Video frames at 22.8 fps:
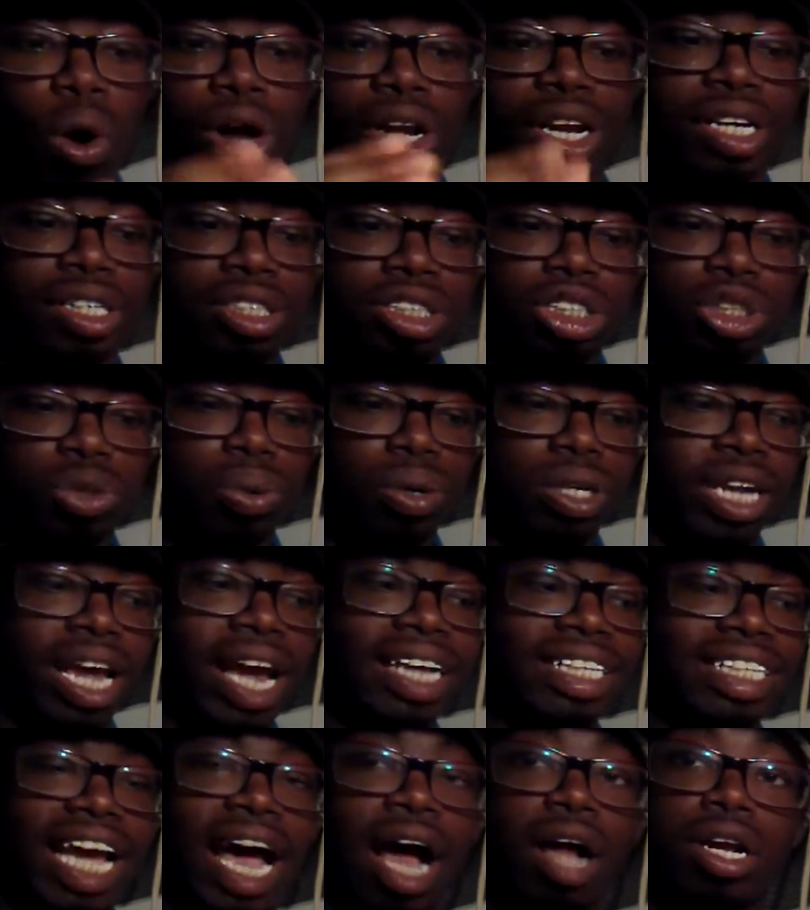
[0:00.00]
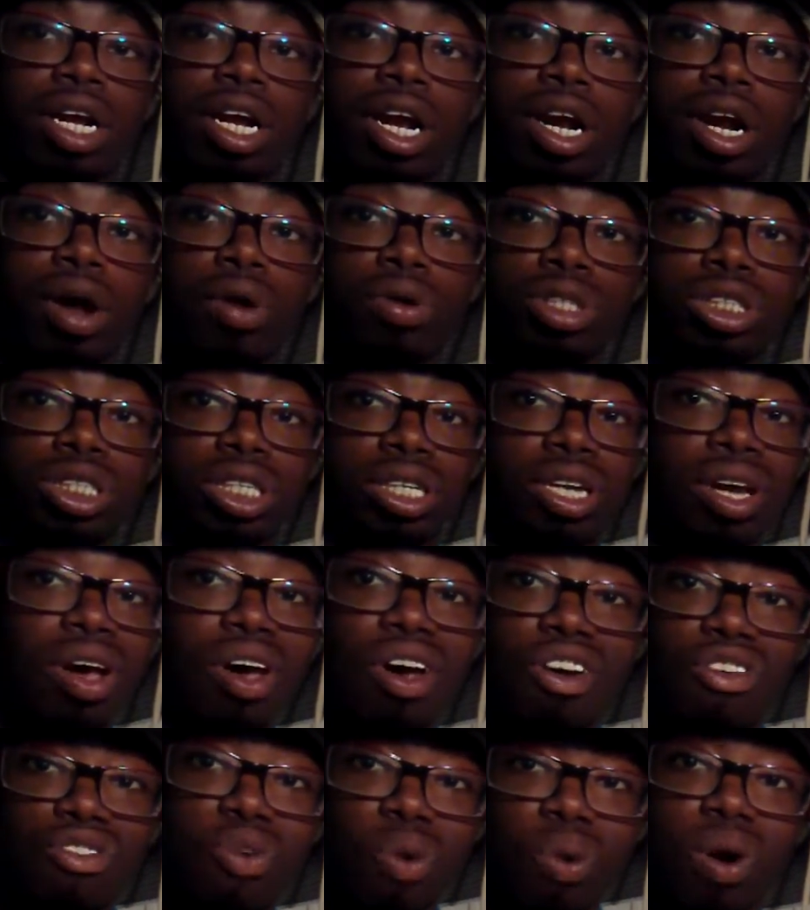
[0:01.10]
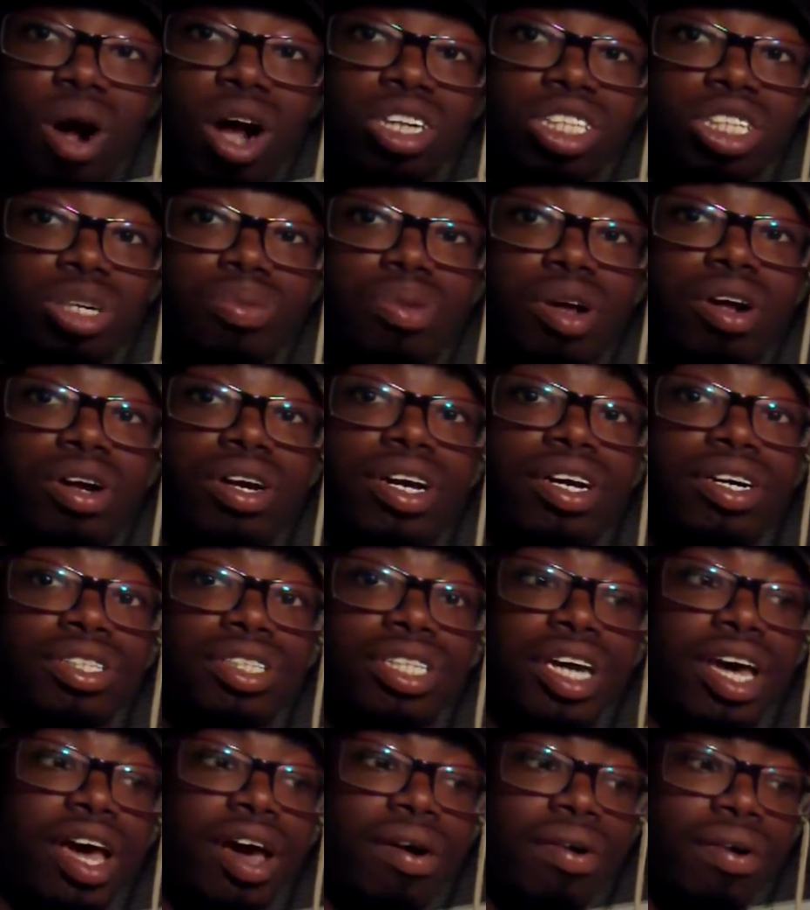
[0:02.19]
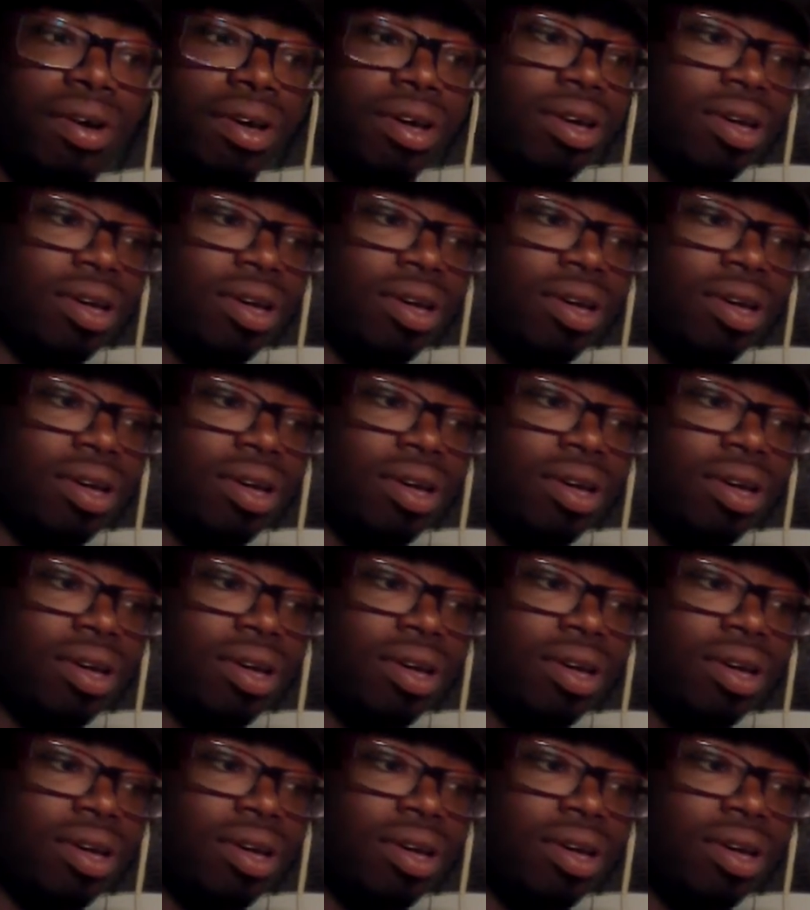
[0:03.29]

organisms were laid down in an ocean 400 million years ago.